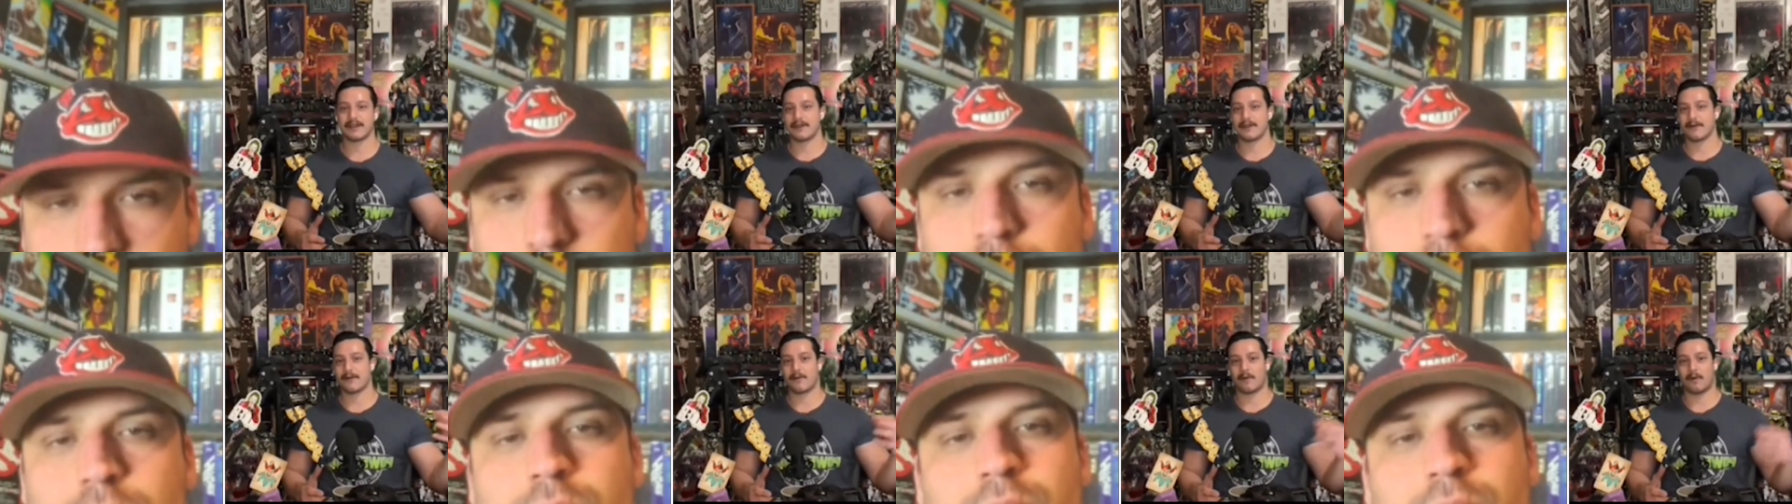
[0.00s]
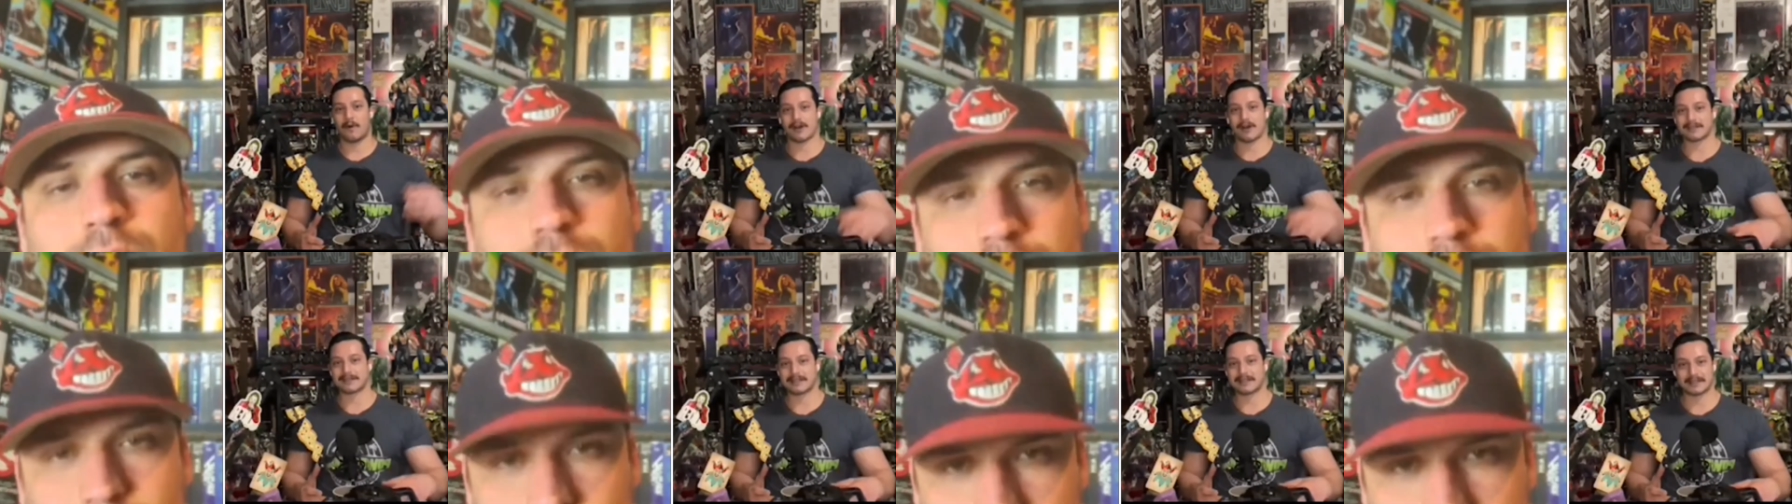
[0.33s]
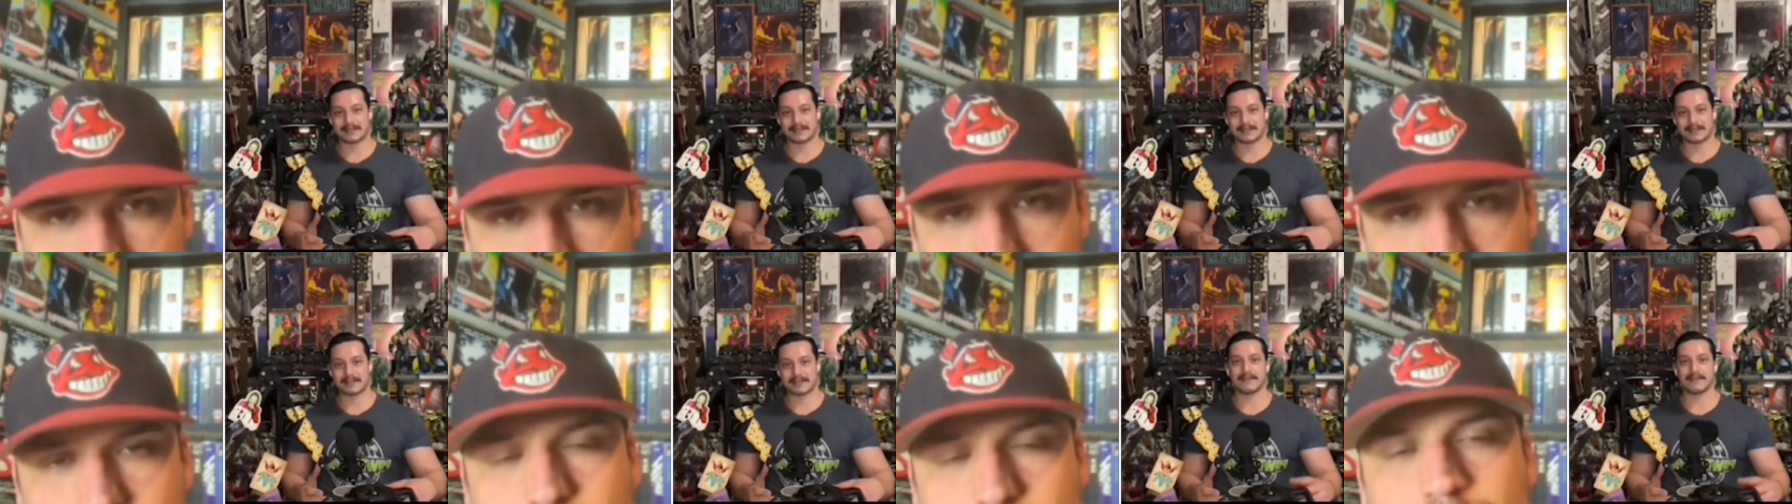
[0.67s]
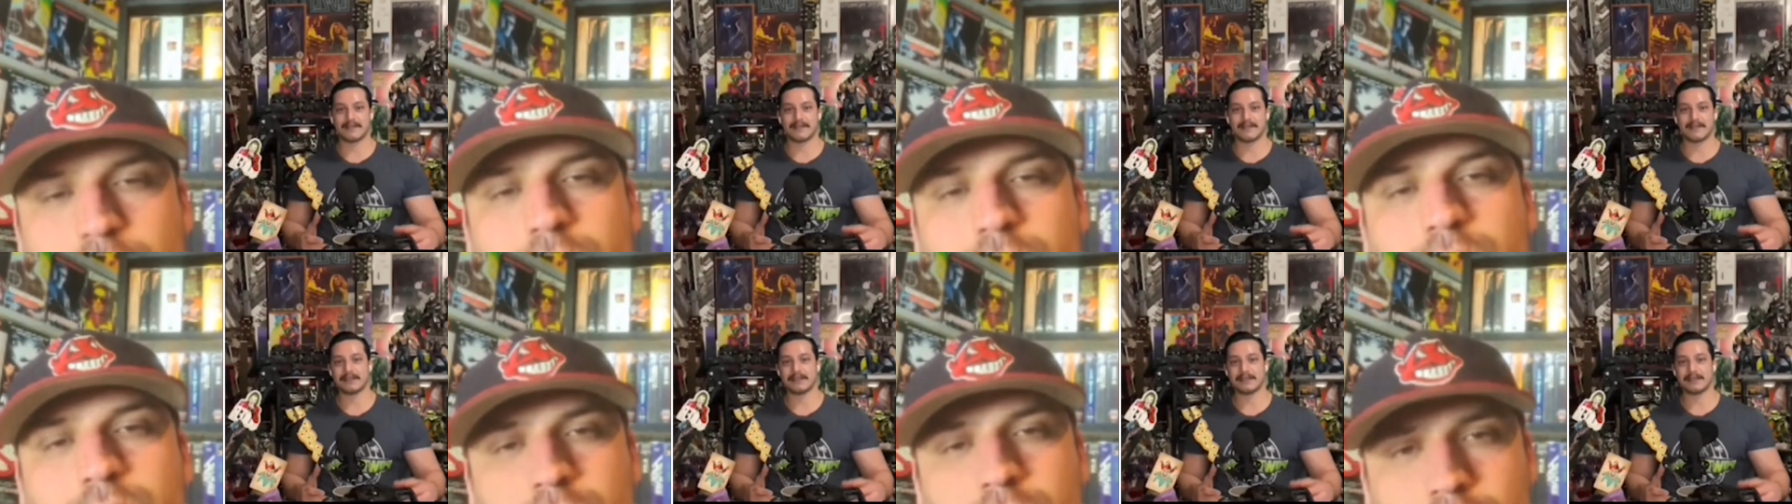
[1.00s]
wants to dive
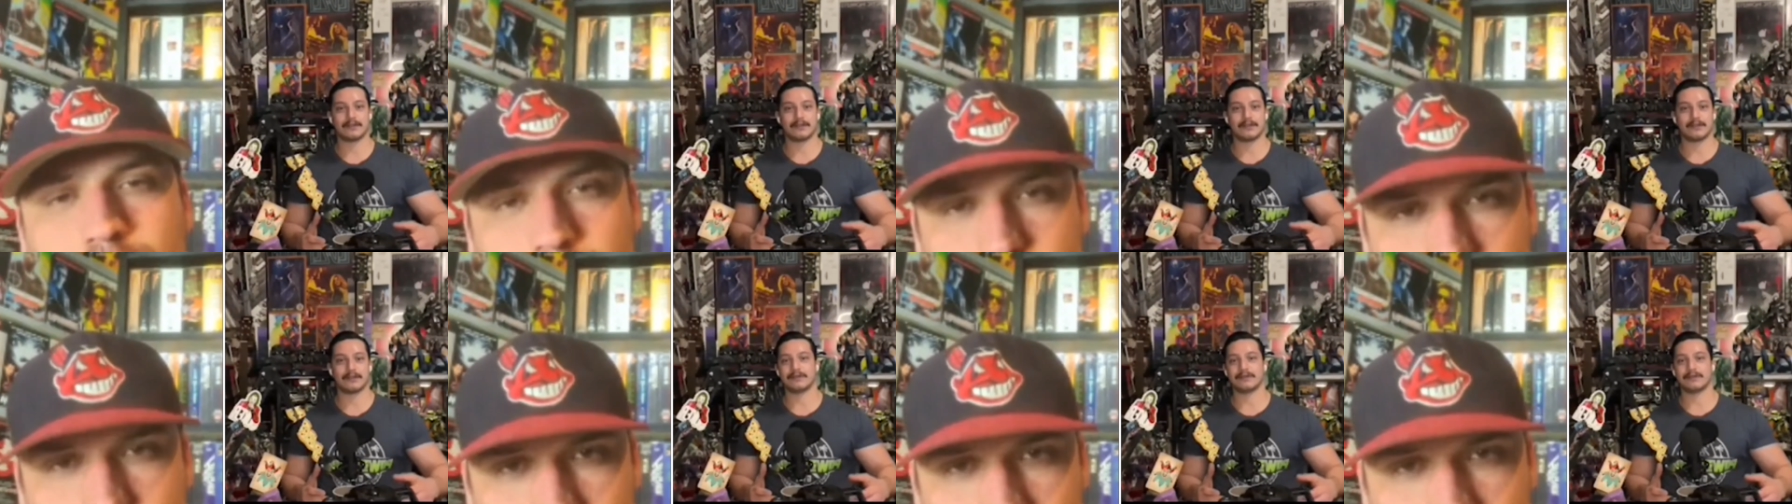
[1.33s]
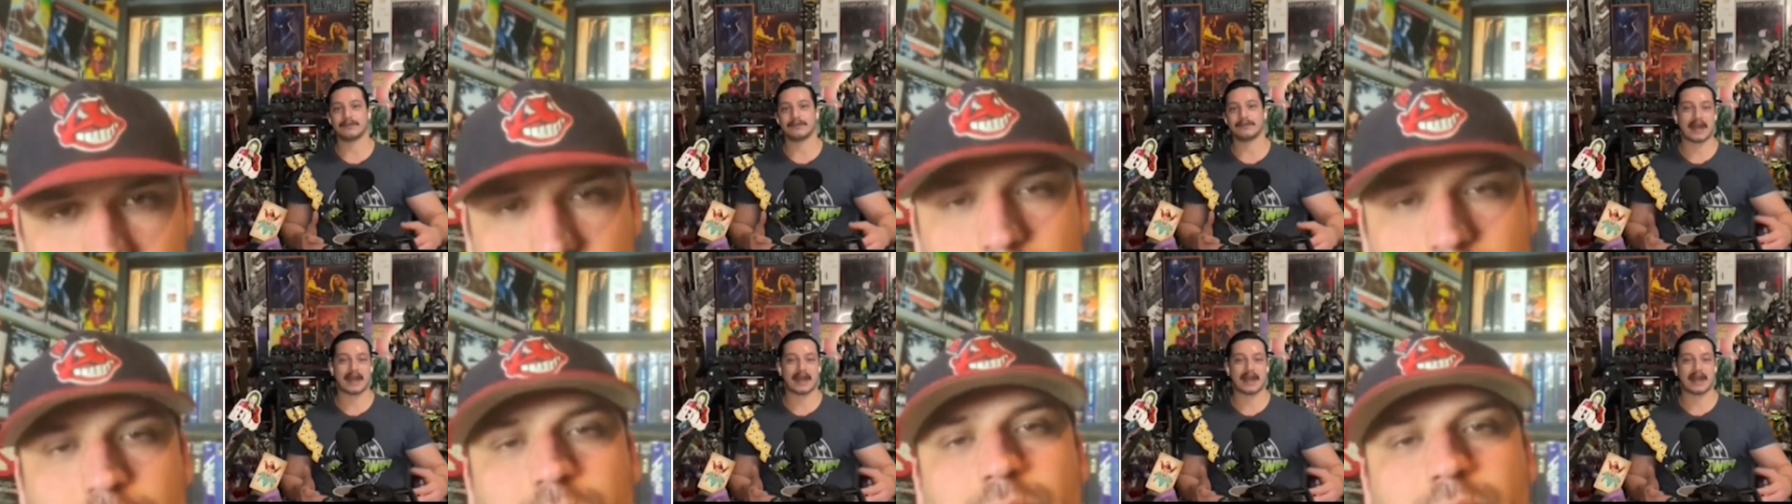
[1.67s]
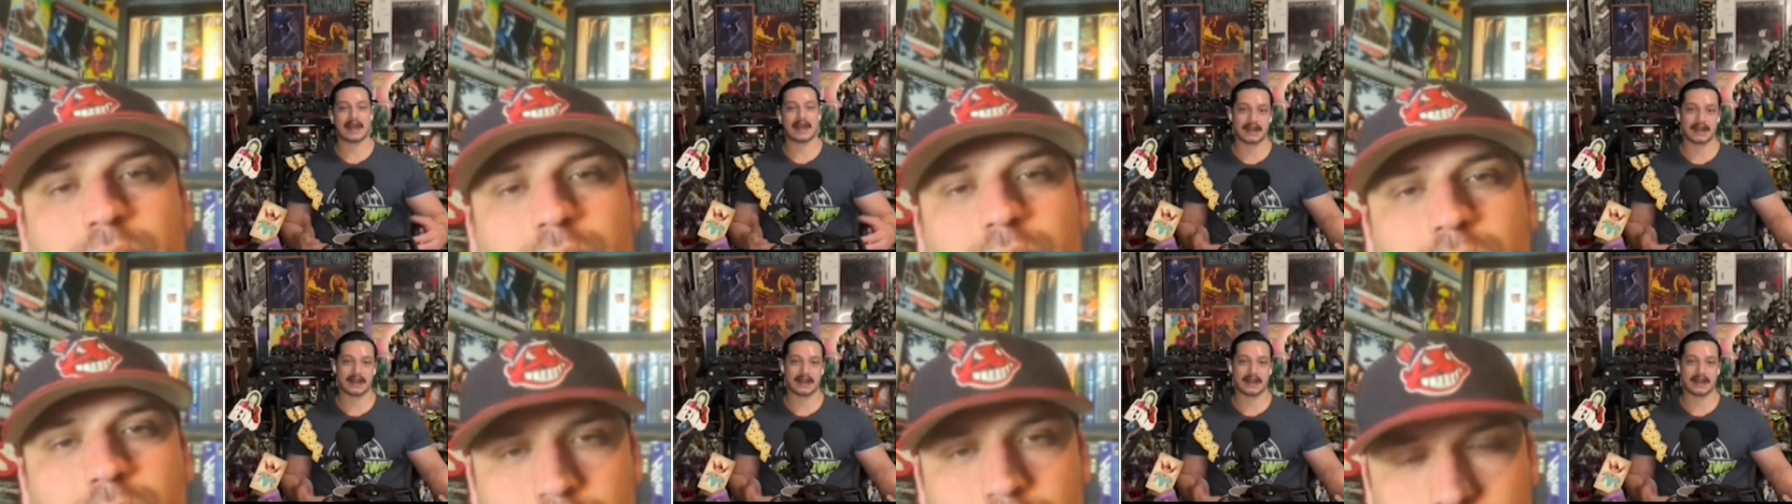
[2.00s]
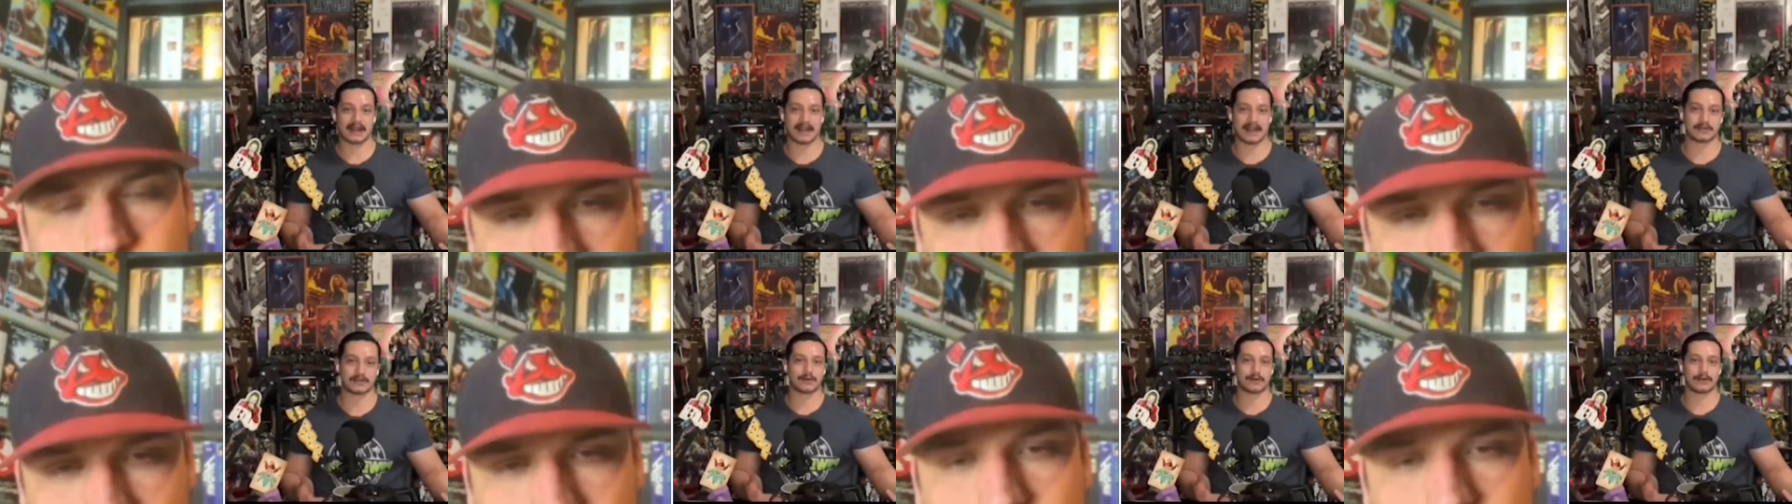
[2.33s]
into those that haven't had their
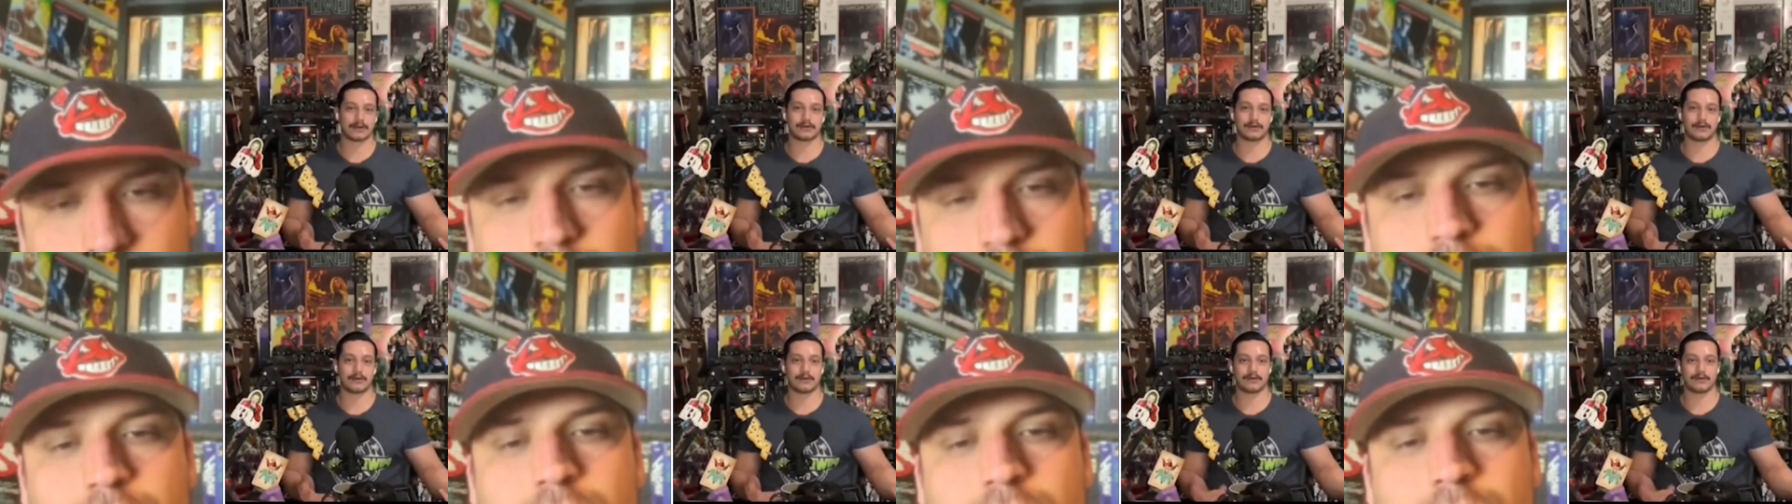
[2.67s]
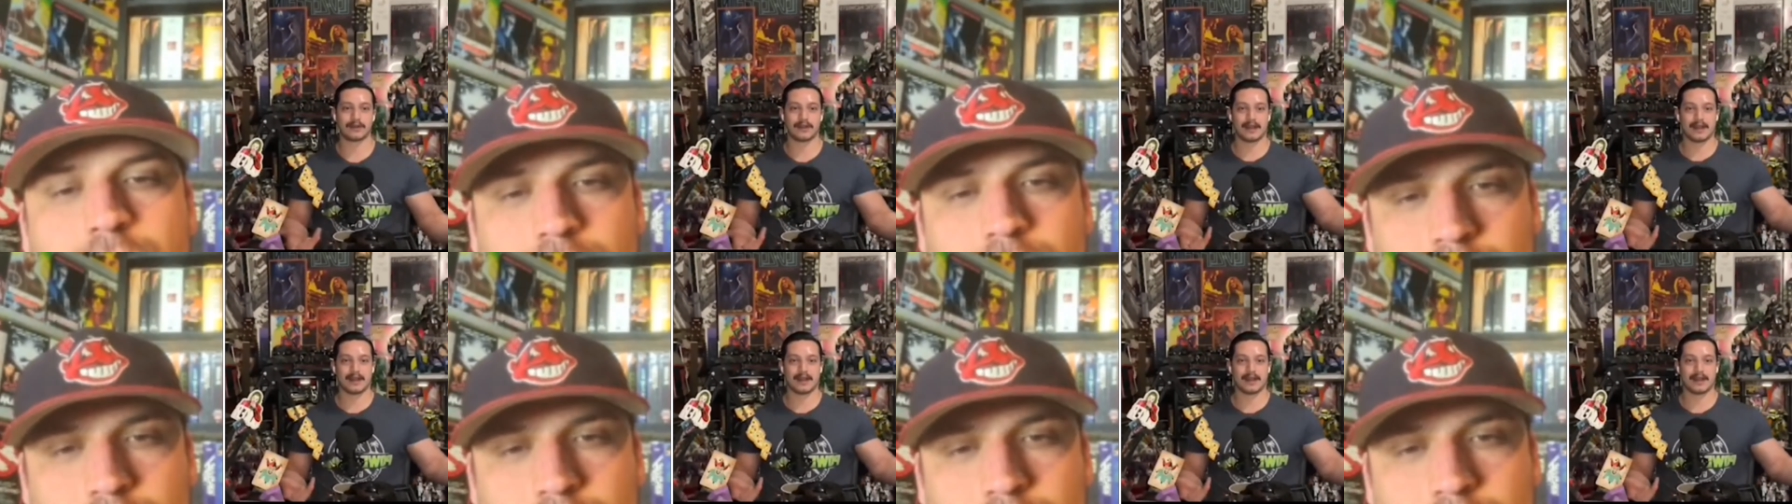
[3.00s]
story told.